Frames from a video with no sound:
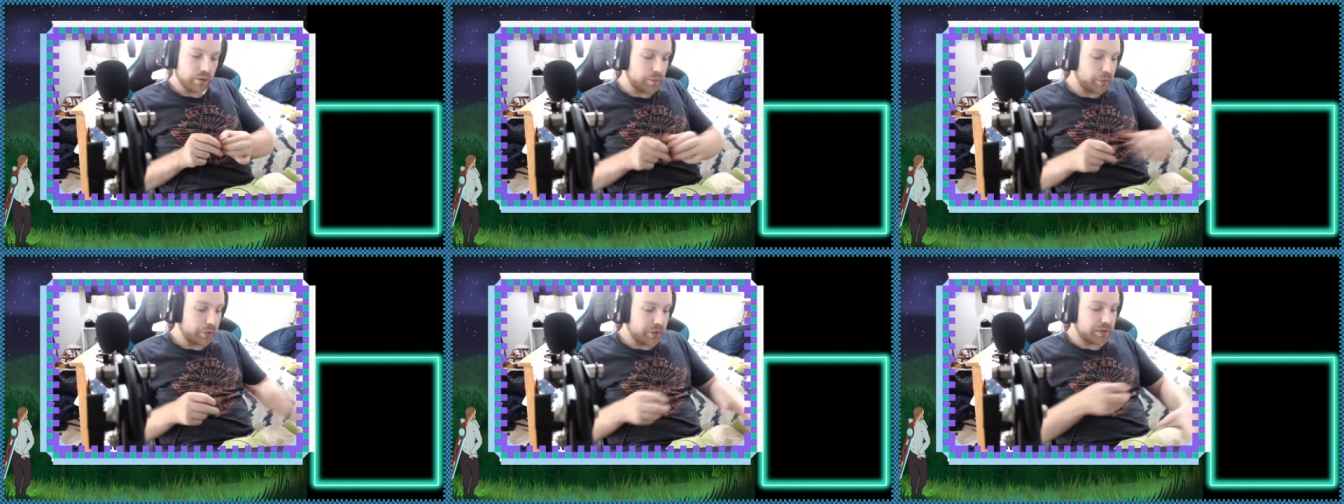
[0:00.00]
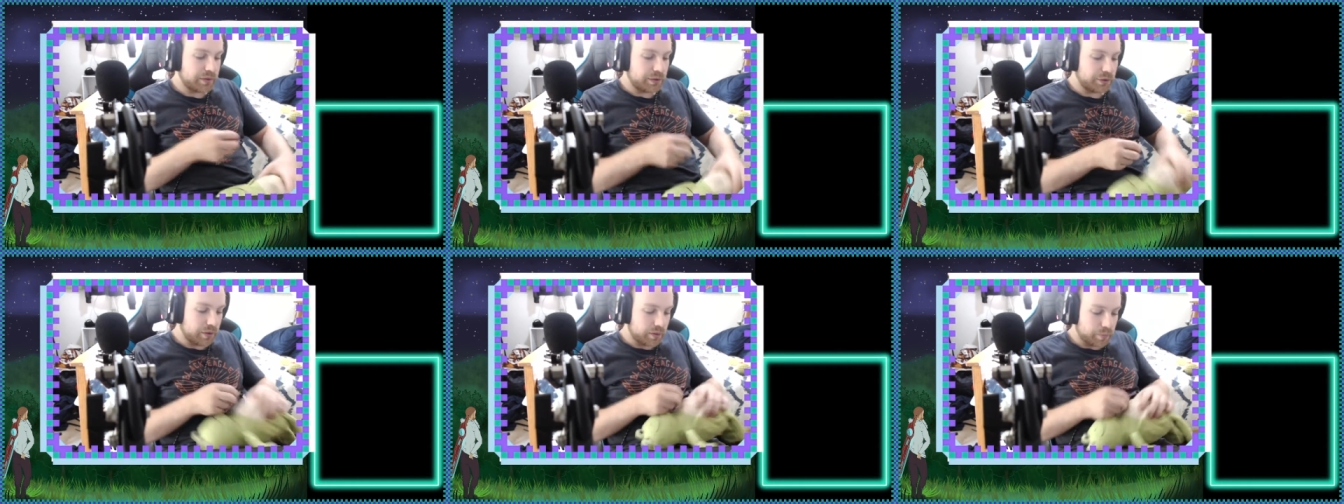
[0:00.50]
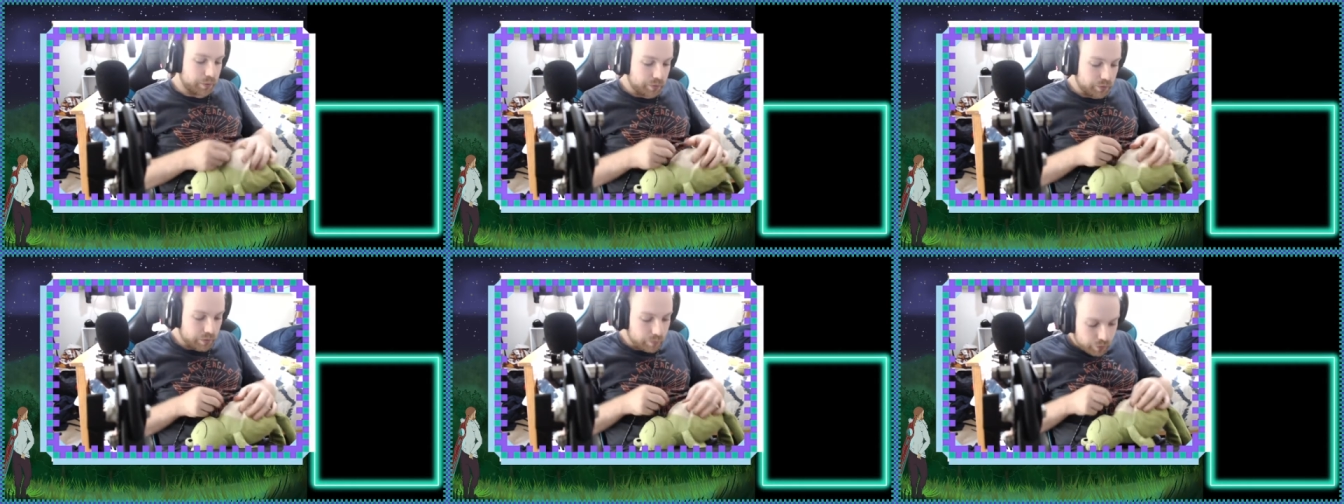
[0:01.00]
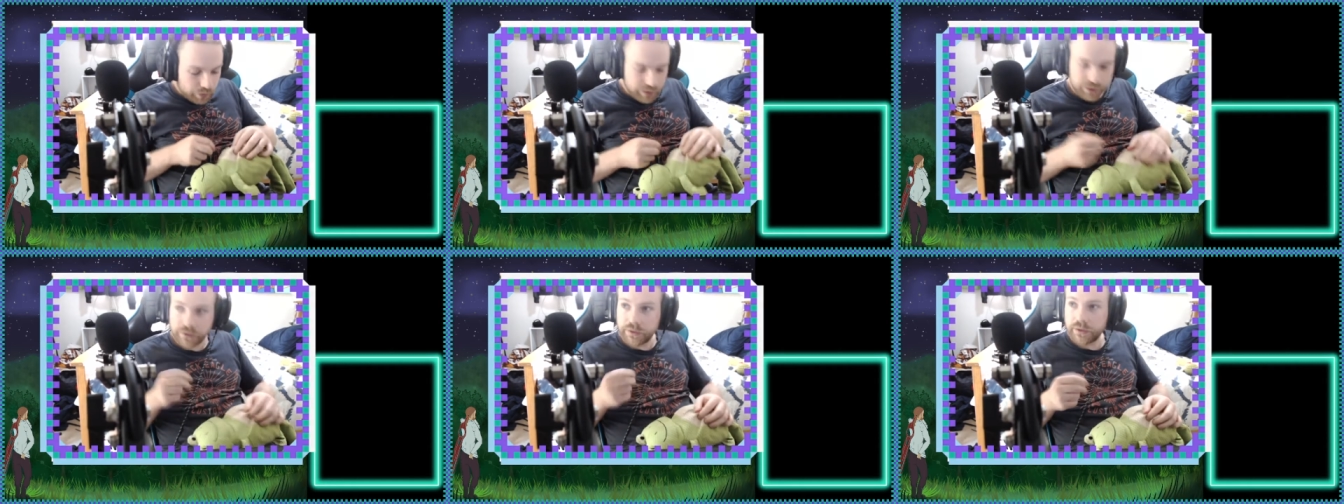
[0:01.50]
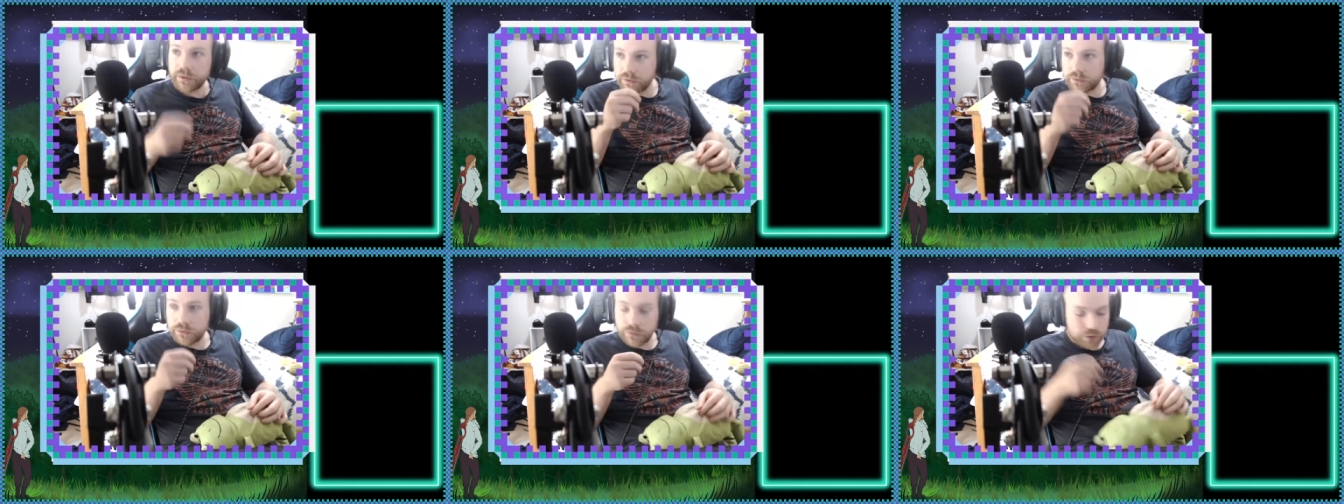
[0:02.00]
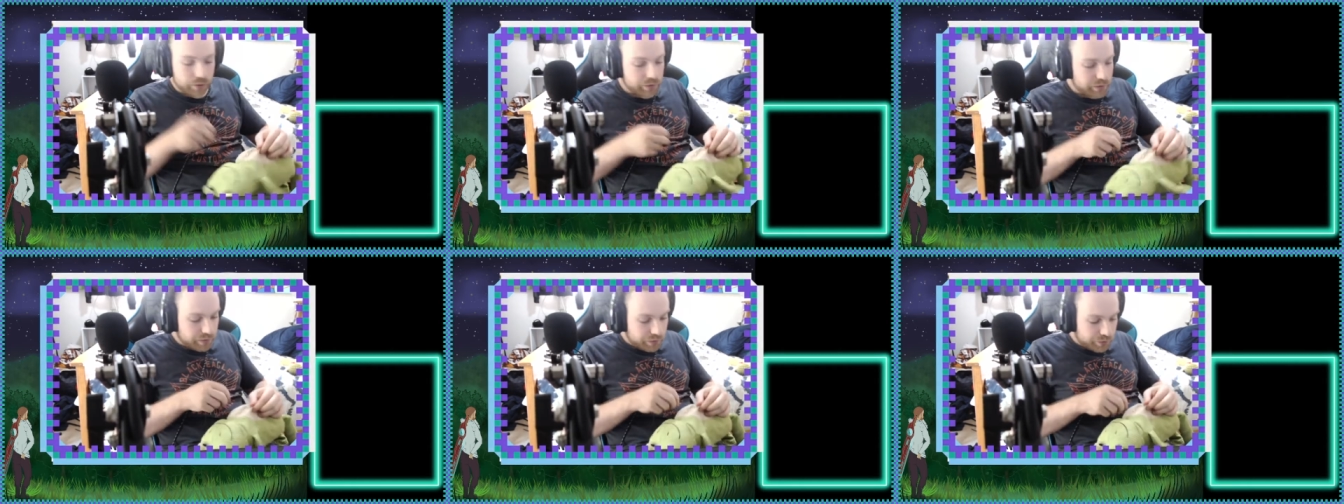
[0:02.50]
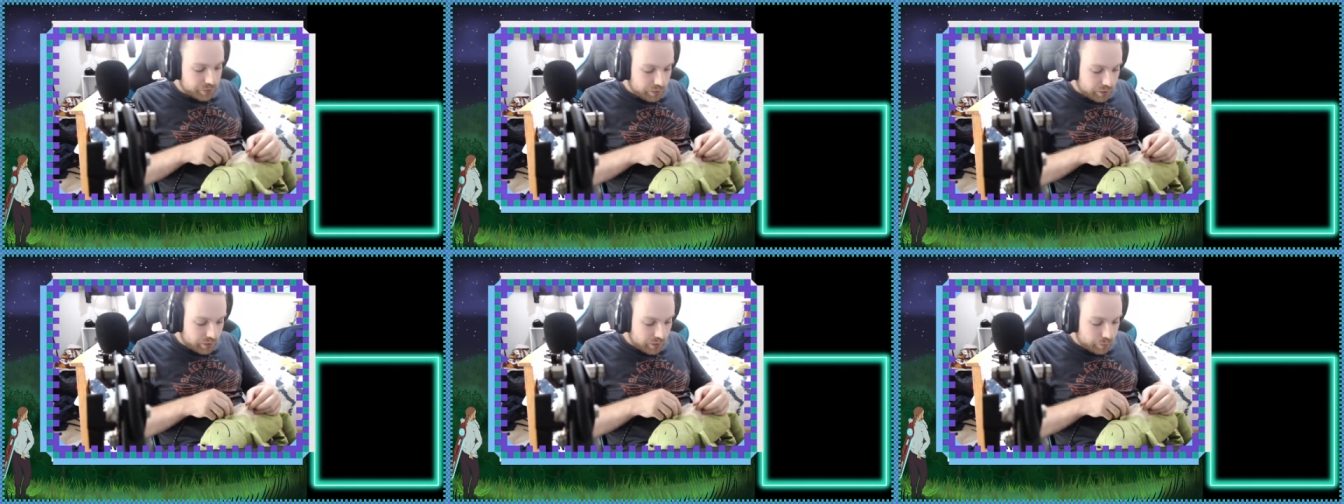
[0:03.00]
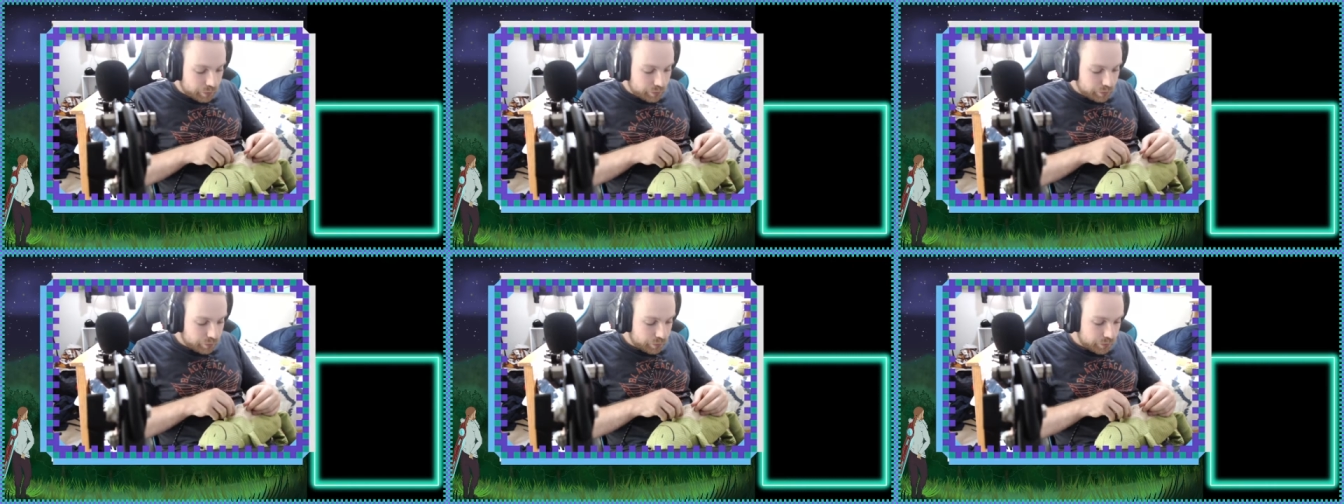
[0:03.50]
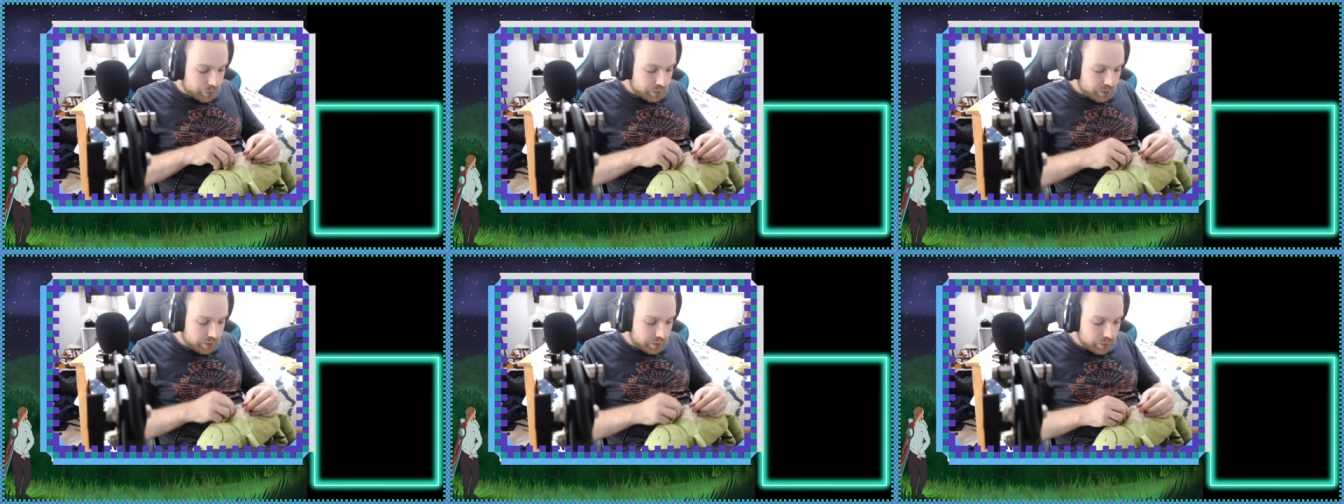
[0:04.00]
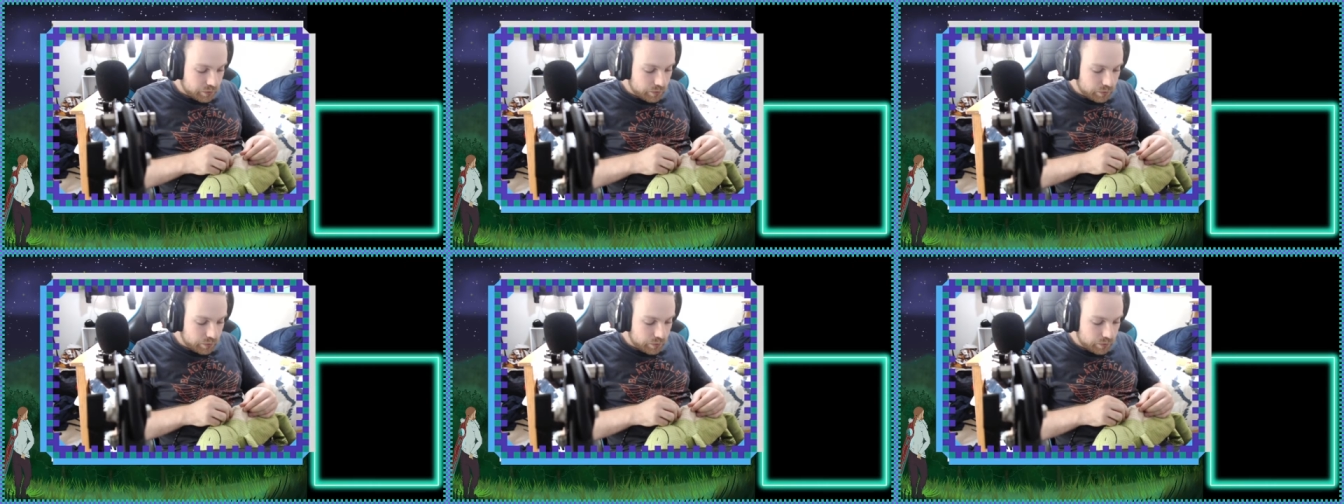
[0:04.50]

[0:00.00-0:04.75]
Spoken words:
the more that stitch gets pulled on, the more likely that knot is just going to get pulled through your stitch.